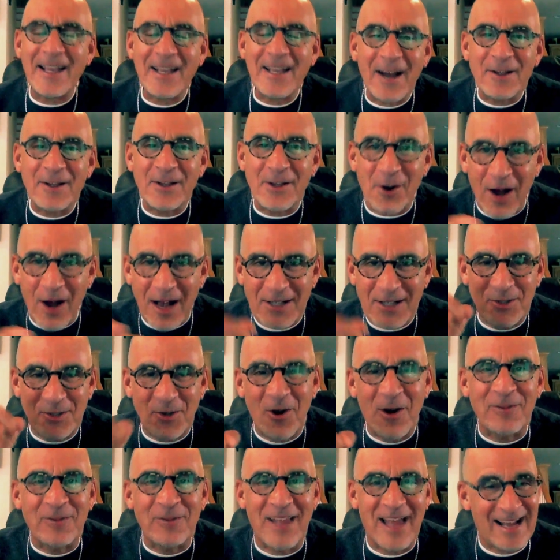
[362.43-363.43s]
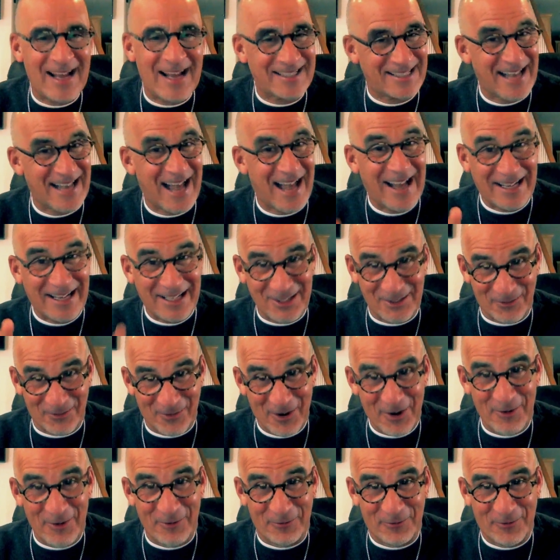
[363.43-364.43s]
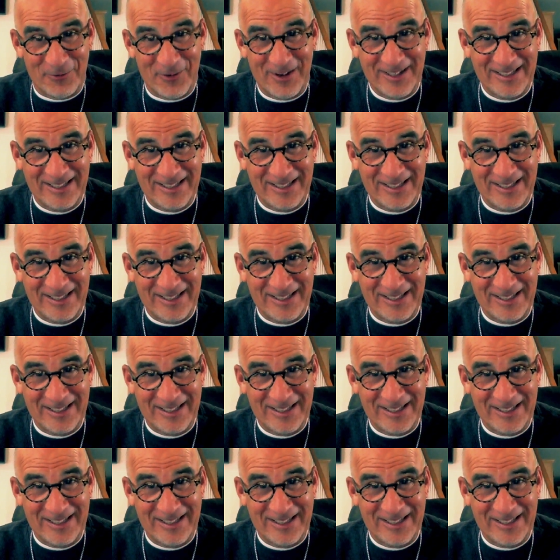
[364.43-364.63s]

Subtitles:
I saw him last night. He's very funny.